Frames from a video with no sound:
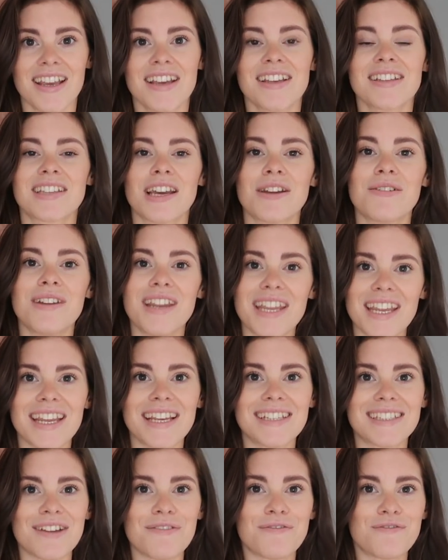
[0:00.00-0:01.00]
So NEAT
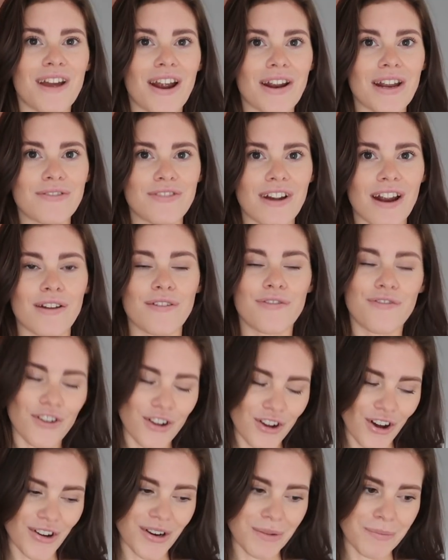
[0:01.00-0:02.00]
is a very, very
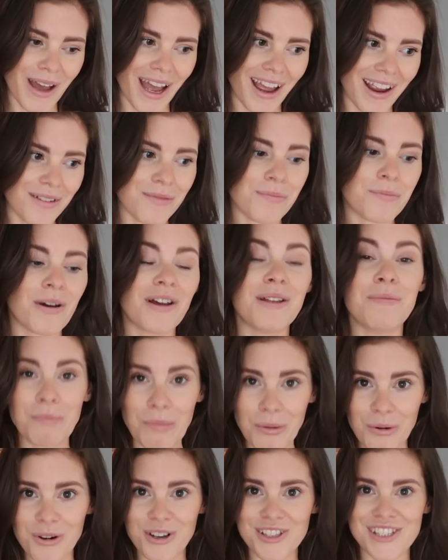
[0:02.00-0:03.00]
forgotten about but
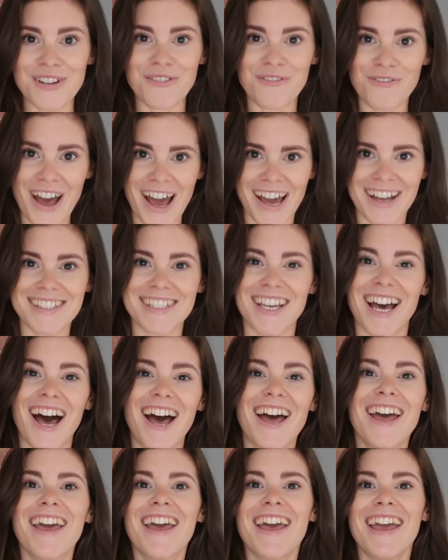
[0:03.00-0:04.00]
important
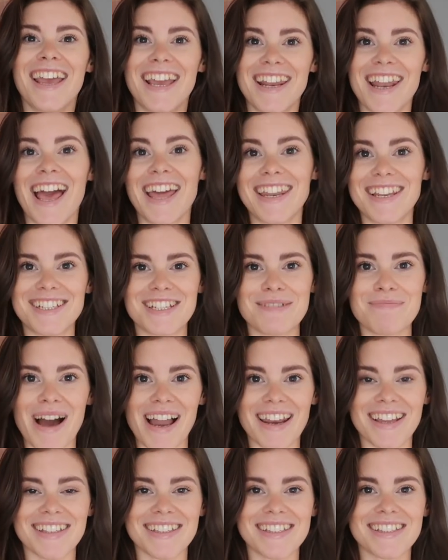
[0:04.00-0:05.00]
factor in energy
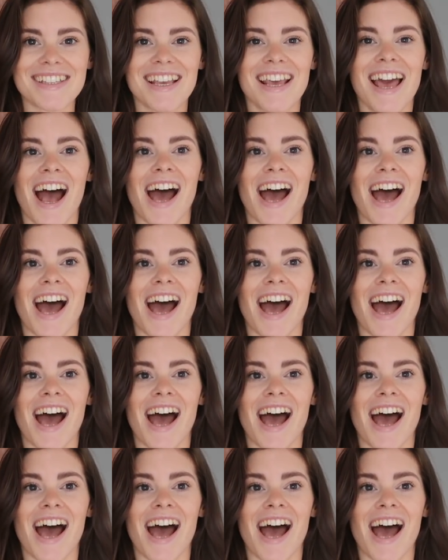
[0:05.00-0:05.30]
balance.